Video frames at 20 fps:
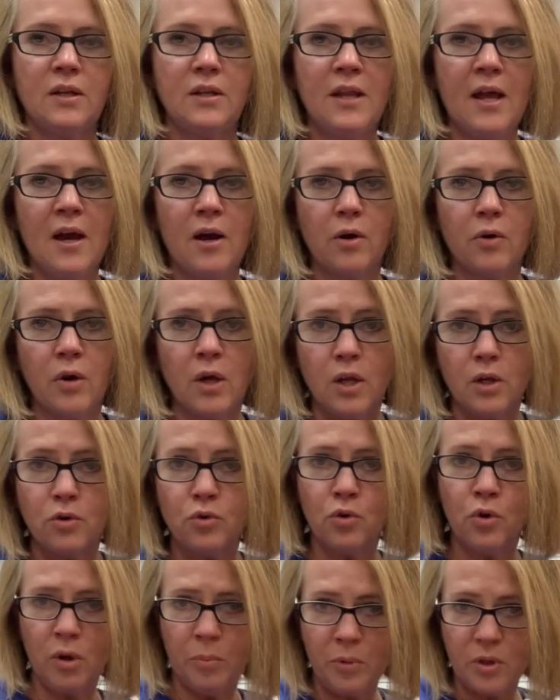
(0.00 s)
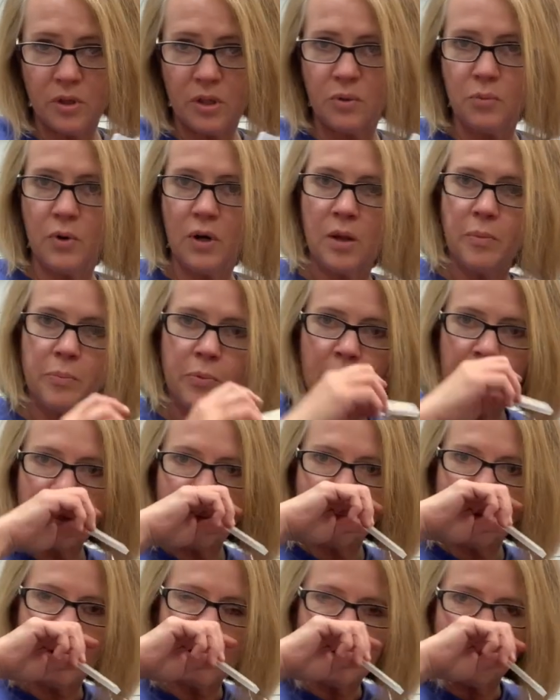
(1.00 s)
Now, normally when I'm putting
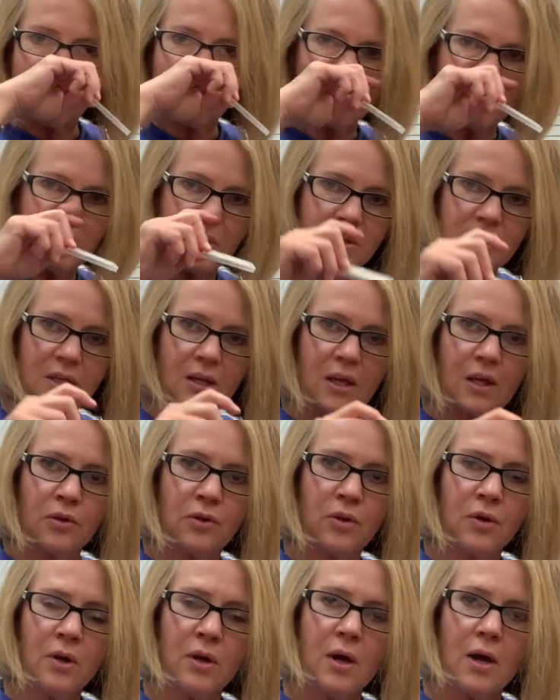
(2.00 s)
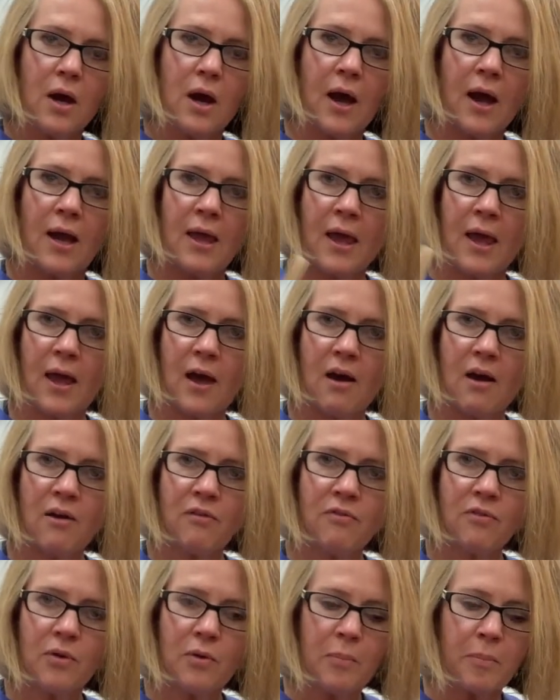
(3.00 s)
my instrument together, I have
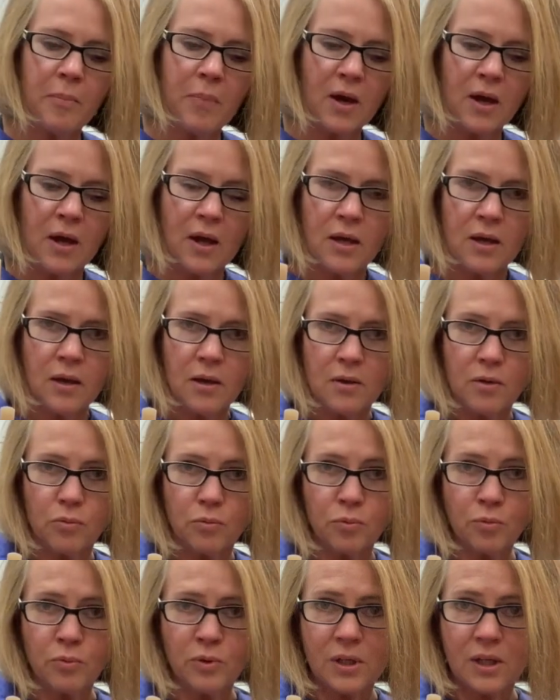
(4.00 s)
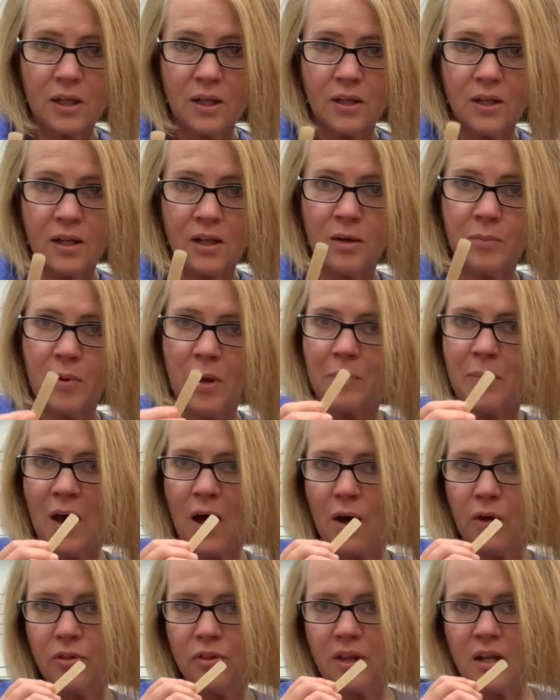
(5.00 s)
my reed in my
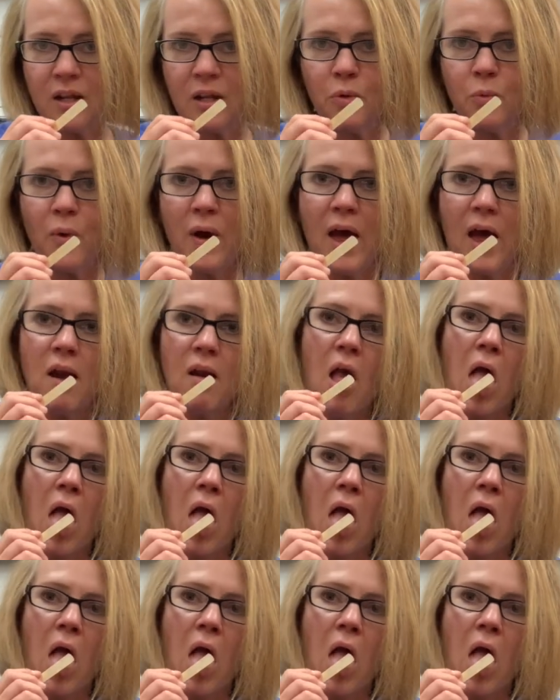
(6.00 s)
mouth getting wet.